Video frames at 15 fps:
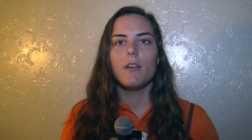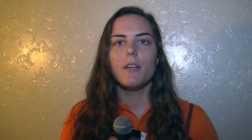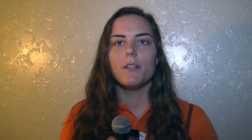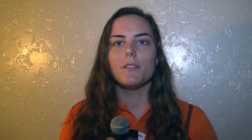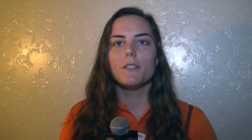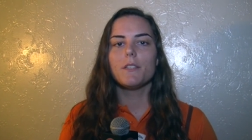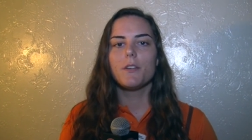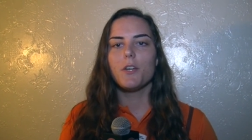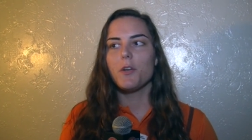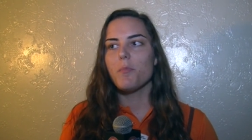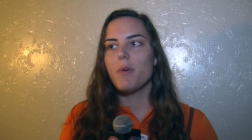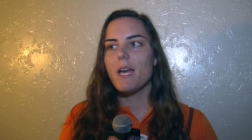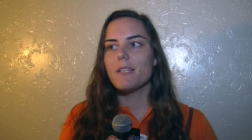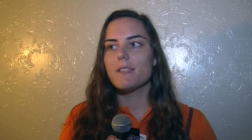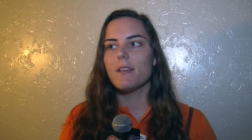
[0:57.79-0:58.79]
and
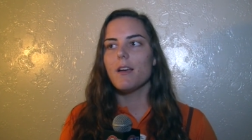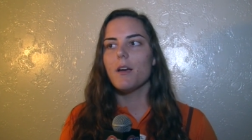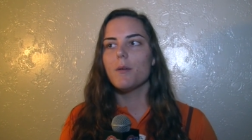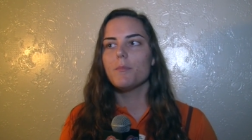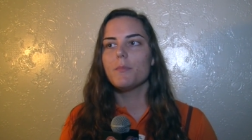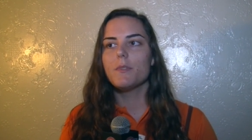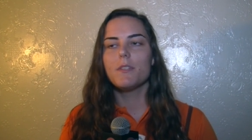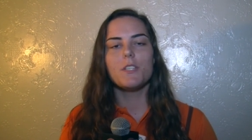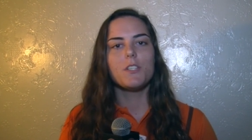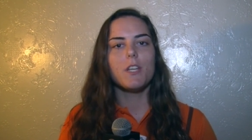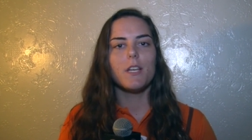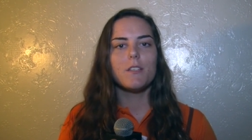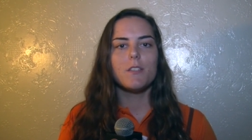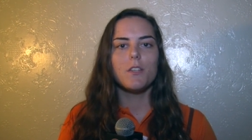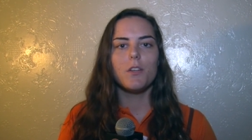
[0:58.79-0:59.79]
couldn't pass up the
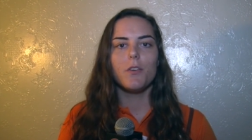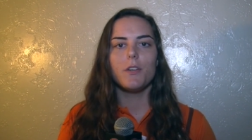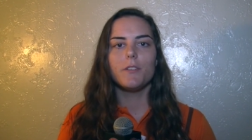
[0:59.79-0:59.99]
chance to do